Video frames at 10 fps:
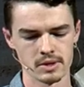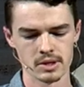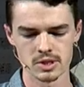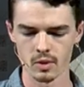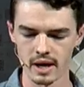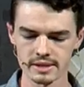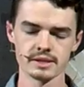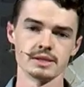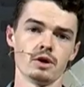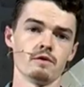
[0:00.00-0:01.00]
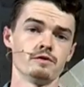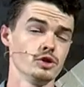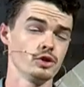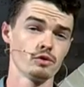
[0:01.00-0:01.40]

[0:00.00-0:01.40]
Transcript: So ask yourself, do you